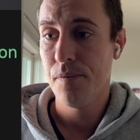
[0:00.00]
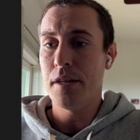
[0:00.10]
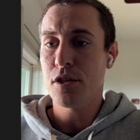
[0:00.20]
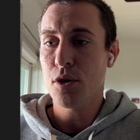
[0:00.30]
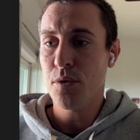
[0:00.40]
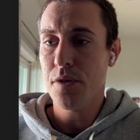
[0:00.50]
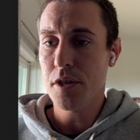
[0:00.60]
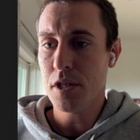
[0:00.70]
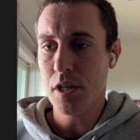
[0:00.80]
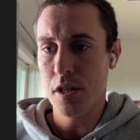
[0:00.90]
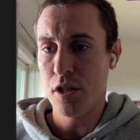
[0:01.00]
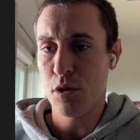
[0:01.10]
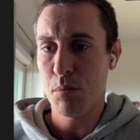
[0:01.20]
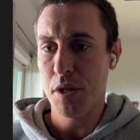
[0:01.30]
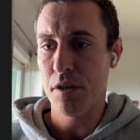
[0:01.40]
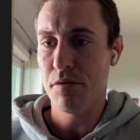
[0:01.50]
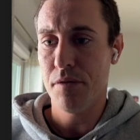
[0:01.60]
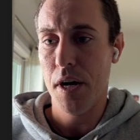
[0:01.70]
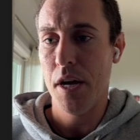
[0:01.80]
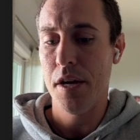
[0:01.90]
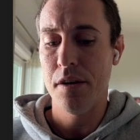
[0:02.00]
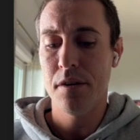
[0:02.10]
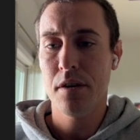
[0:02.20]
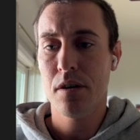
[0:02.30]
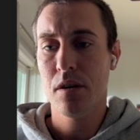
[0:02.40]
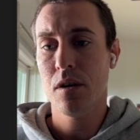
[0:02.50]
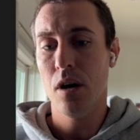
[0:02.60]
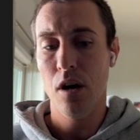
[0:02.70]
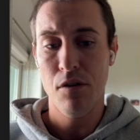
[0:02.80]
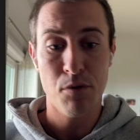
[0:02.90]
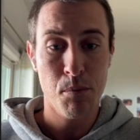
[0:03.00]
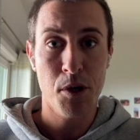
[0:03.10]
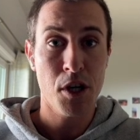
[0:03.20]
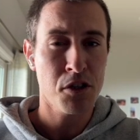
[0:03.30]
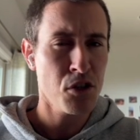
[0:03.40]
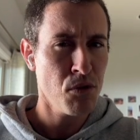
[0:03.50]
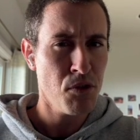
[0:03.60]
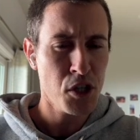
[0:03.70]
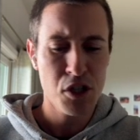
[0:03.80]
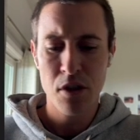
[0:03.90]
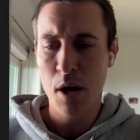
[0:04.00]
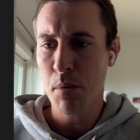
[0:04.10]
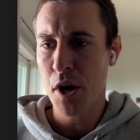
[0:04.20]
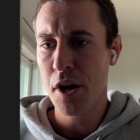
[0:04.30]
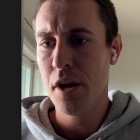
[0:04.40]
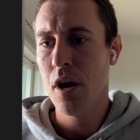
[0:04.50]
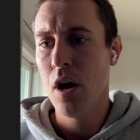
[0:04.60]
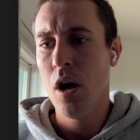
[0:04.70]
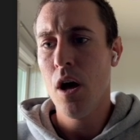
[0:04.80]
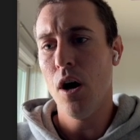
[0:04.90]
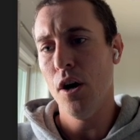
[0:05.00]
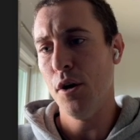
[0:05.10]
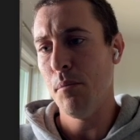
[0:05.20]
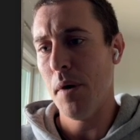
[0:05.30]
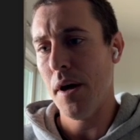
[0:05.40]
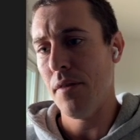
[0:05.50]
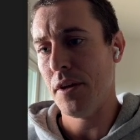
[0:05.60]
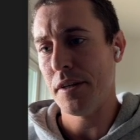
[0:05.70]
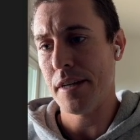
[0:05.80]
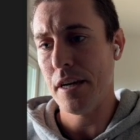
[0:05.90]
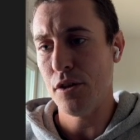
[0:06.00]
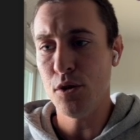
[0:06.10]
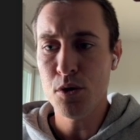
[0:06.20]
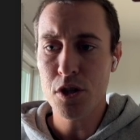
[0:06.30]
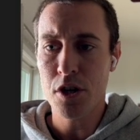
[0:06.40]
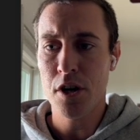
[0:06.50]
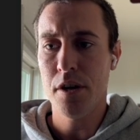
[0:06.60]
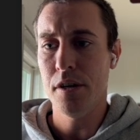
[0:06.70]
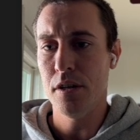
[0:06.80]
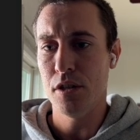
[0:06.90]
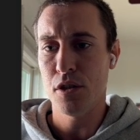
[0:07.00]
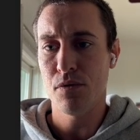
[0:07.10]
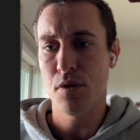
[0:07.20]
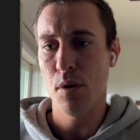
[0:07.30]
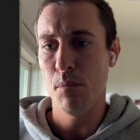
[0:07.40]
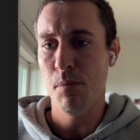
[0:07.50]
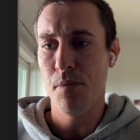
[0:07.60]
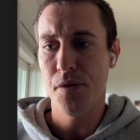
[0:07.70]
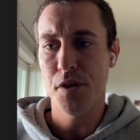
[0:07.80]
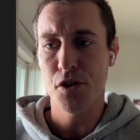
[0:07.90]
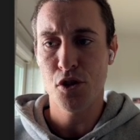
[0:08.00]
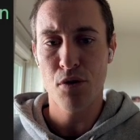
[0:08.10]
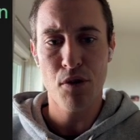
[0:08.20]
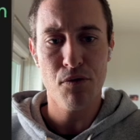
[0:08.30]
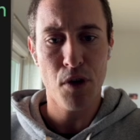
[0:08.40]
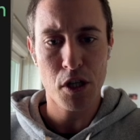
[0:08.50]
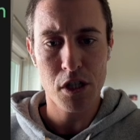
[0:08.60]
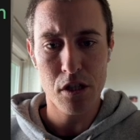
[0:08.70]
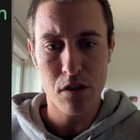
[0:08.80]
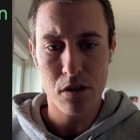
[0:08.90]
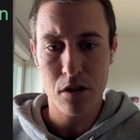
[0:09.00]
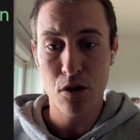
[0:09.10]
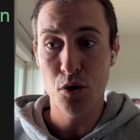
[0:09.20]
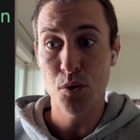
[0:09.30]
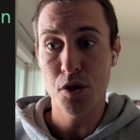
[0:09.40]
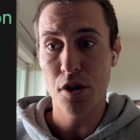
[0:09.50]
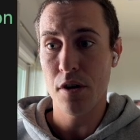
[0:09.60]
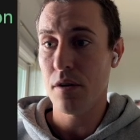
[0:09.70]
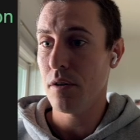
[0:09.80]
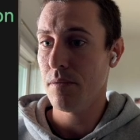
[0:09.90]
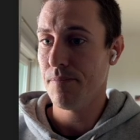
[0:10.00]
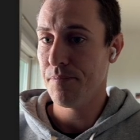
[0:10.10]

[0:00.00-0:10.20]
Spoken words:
And so this is being defined from the Nuxt server function library. And then get user is from this server function's user.